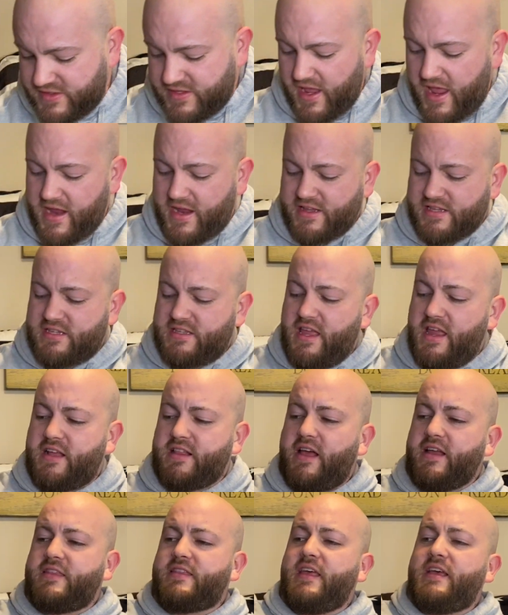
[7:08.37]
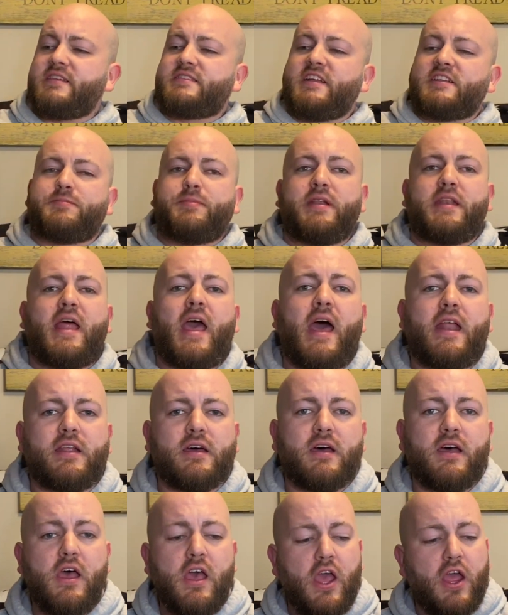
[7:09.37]
take a snake like this, that's
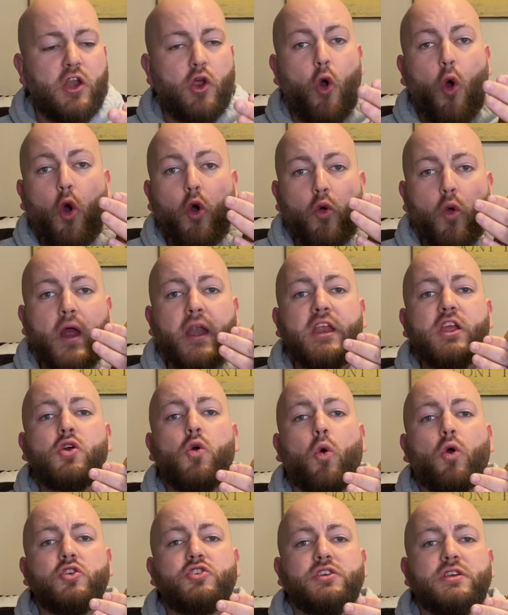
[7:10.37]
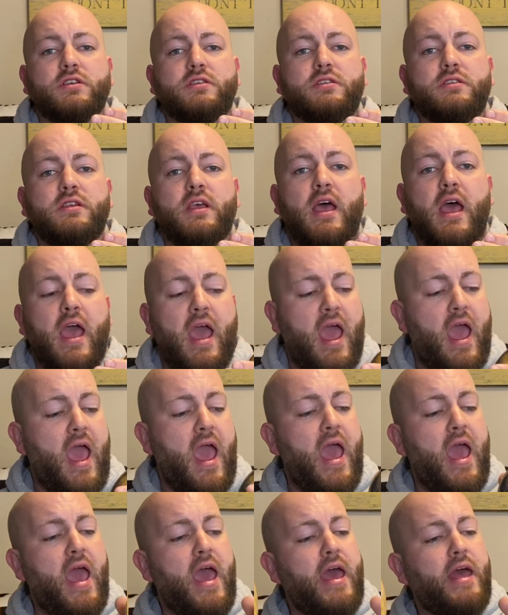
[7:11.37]
banana, and already gorgeous,
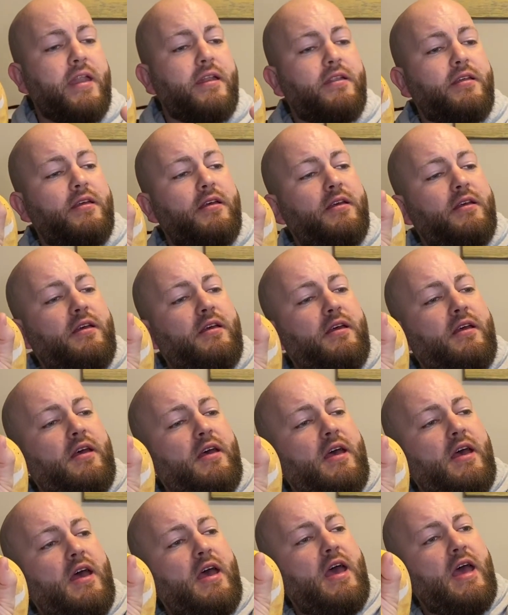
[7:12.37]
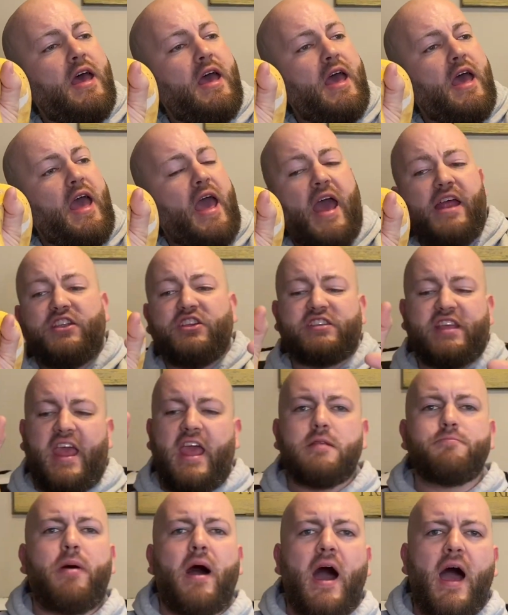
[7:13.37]
and just
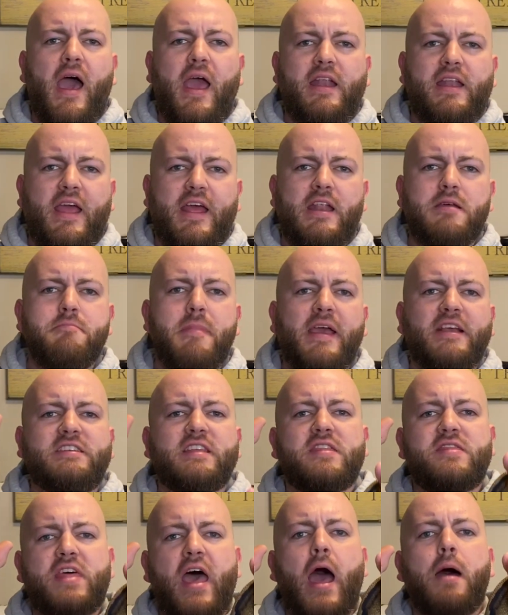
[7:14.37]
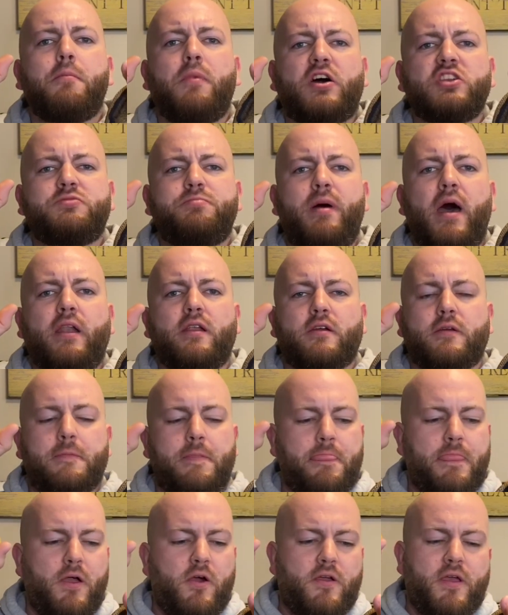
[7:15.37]
add pied, and it makes it that much better,
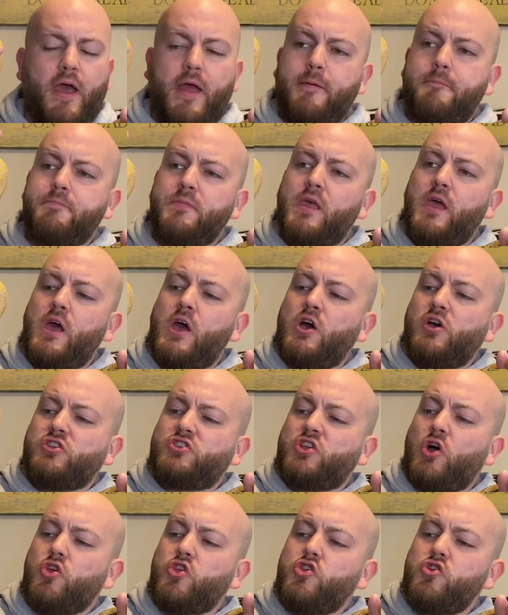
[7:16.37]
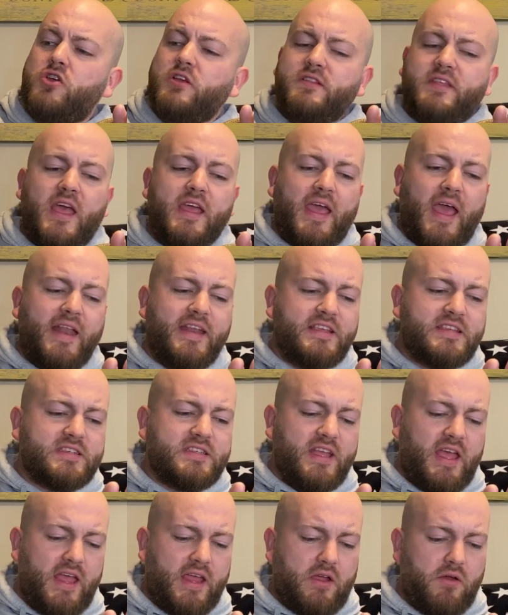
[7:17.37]
okay? So you can take any
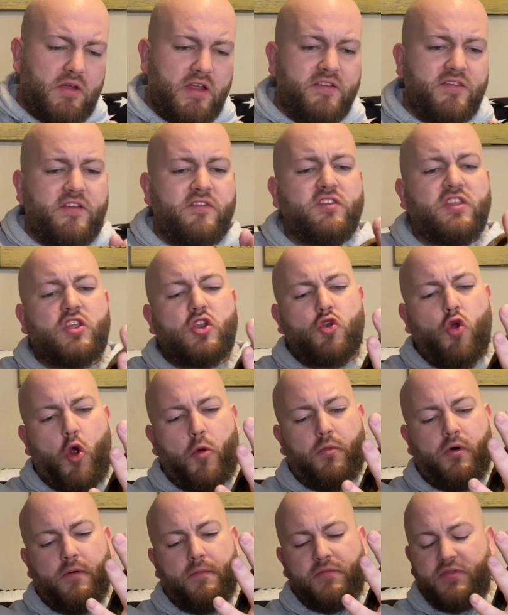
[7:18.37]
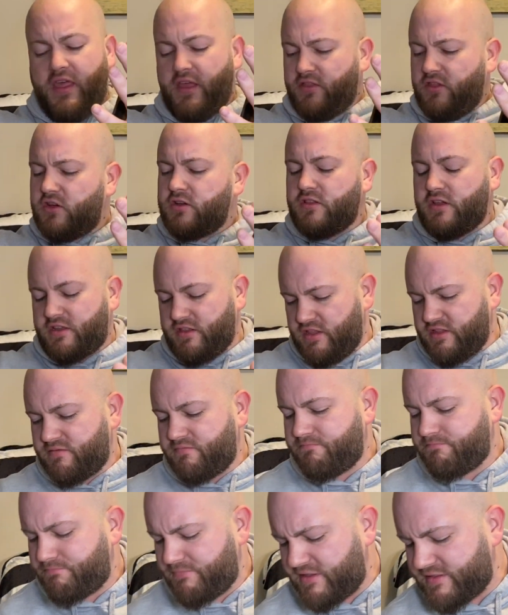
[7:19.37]
snake, even the normal. Look,
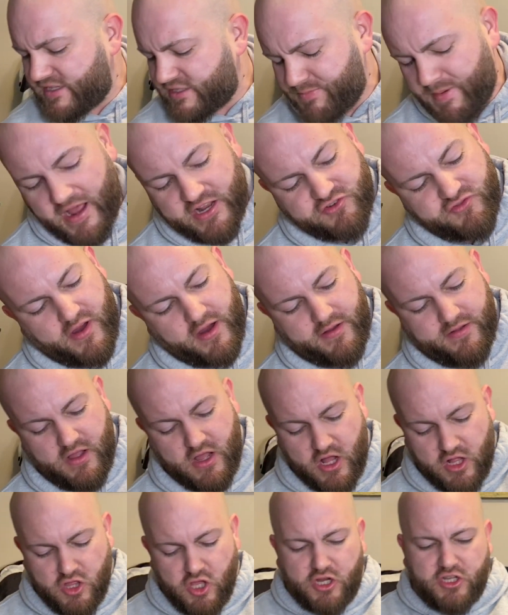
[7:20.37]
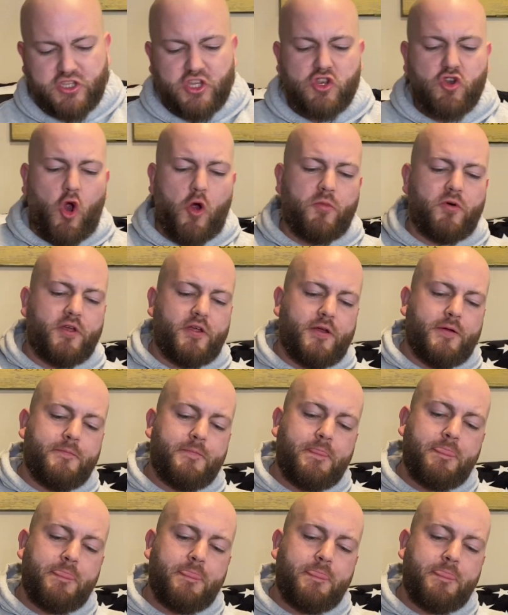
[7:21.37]
let's backtrack. Look at the normal here.